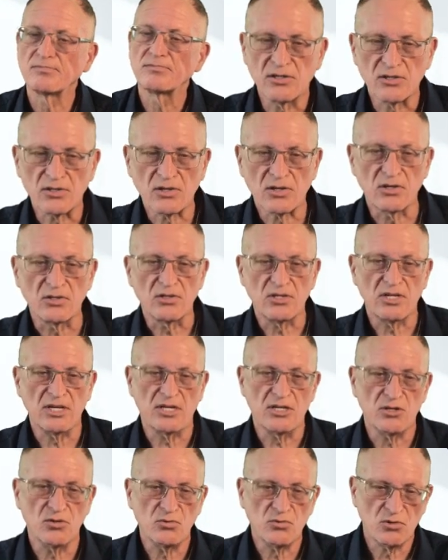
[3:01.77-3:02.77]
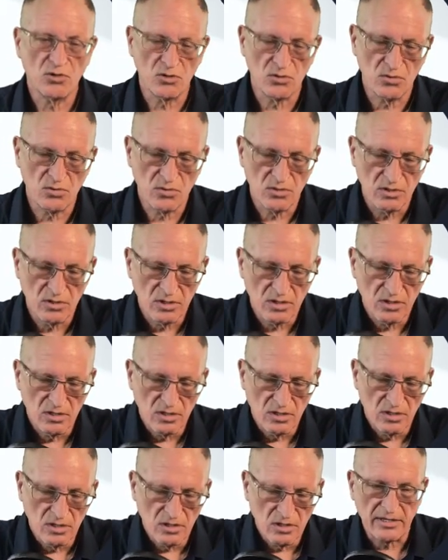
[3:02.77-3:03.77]
I could just continue to
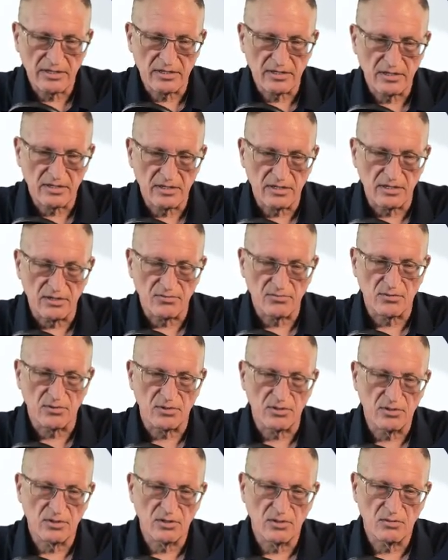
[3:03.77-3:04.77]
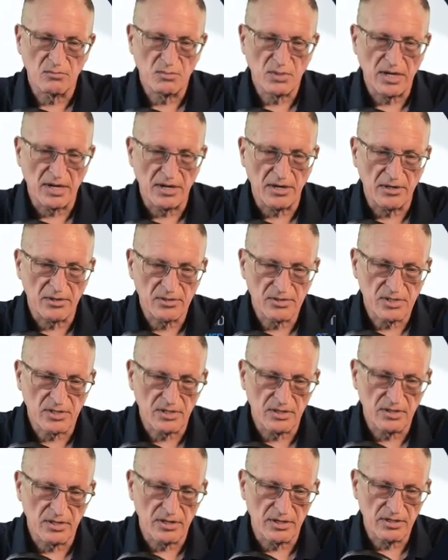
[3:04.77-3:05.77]
add different
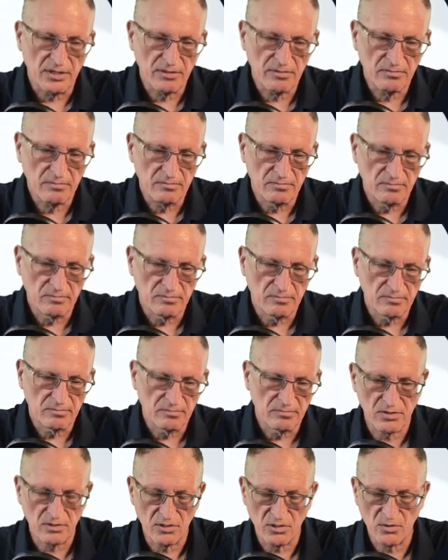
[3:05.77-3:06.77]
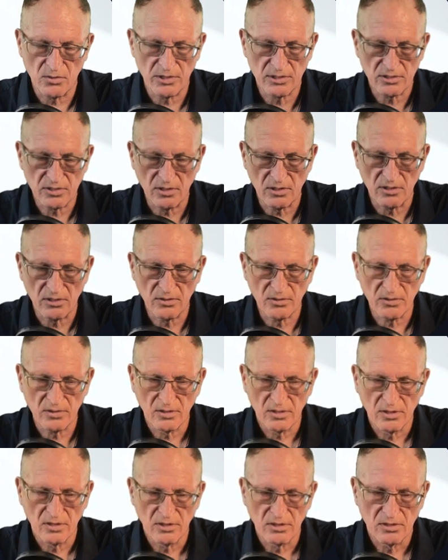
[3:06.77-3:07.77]
pairs in there. Here's U S
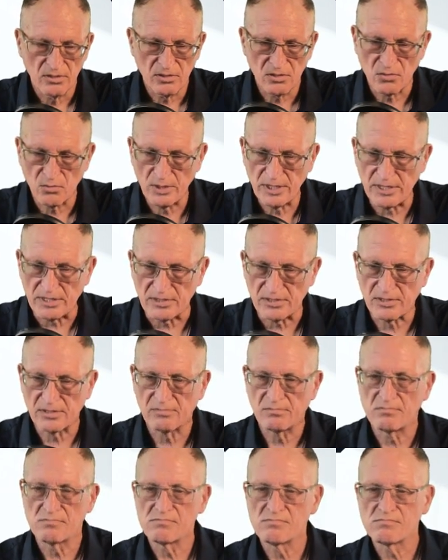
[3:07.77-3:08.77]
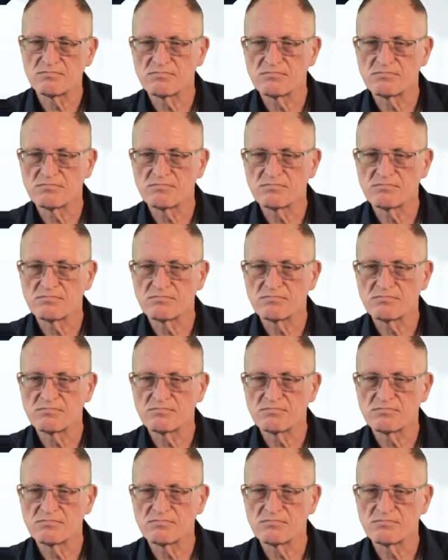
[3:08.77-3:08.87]
dollar Swiss.